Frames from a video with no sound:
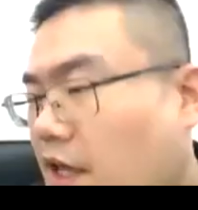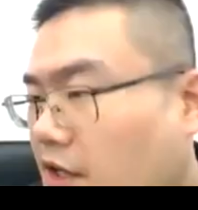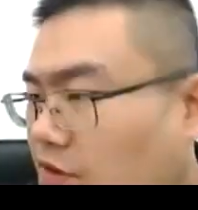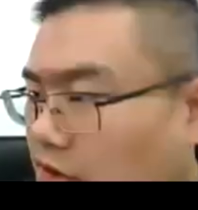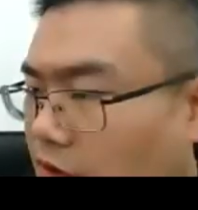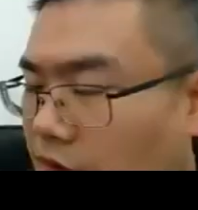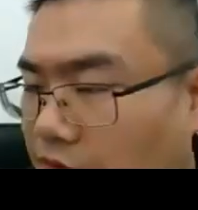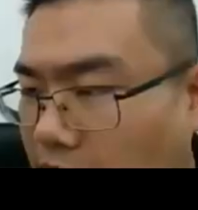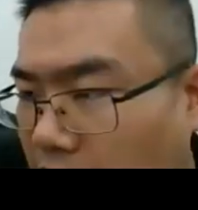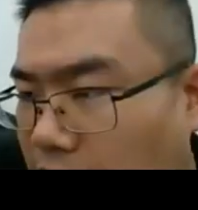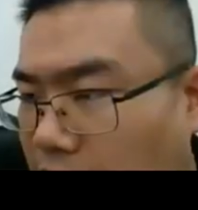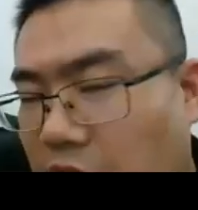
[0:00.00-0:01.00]
it's
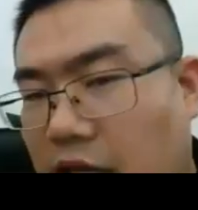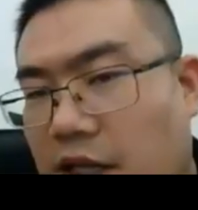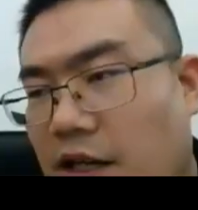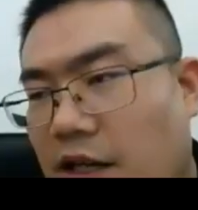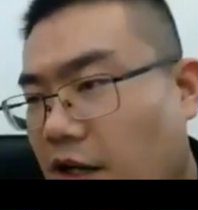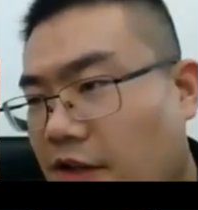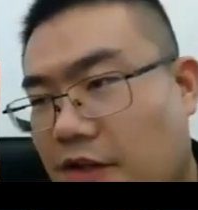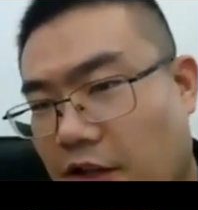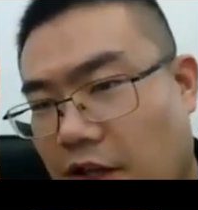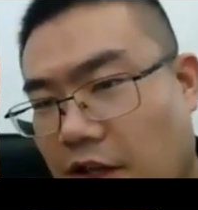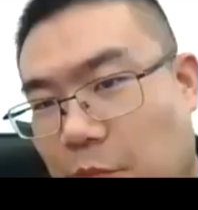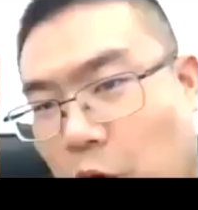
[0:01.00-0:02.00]

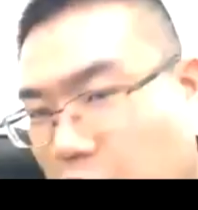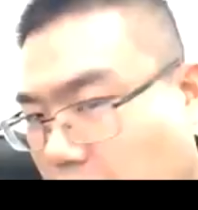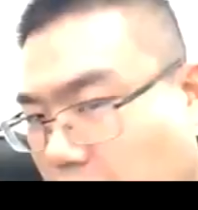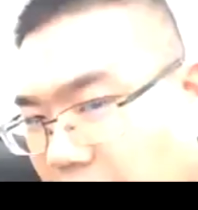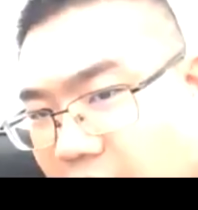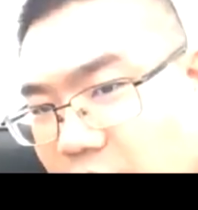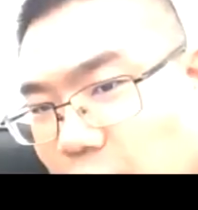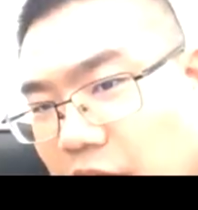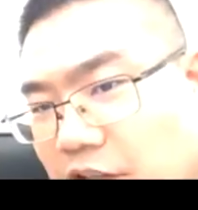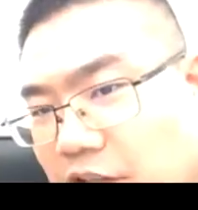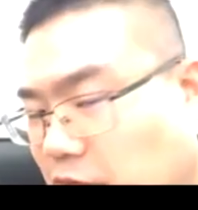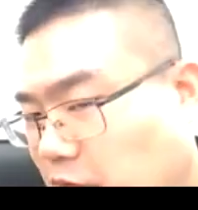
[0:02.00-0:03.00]
in Mongolia, the
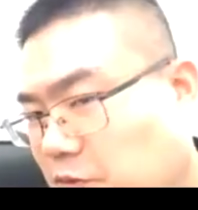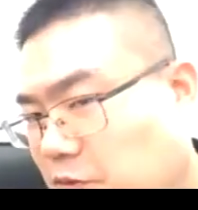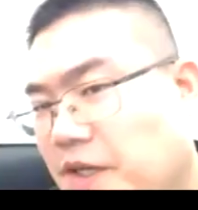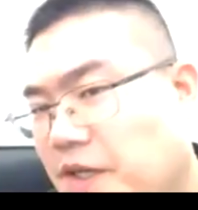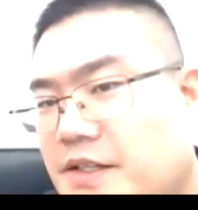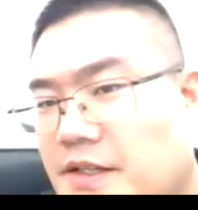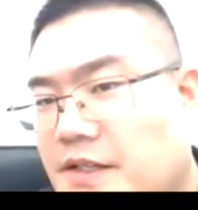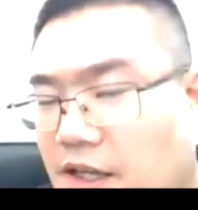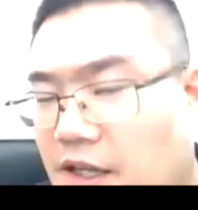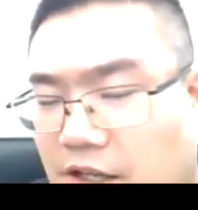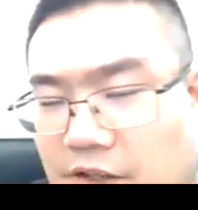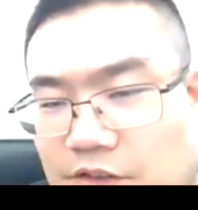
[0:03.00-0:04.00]
wind speed
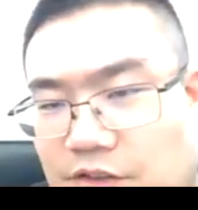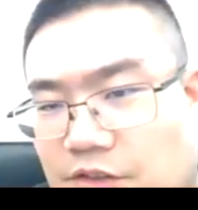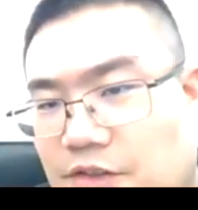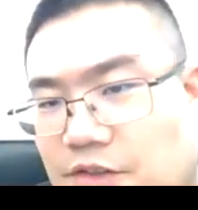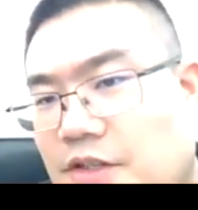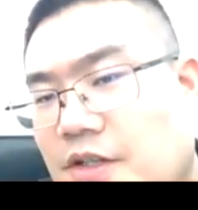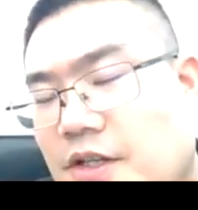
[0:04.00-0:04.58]
is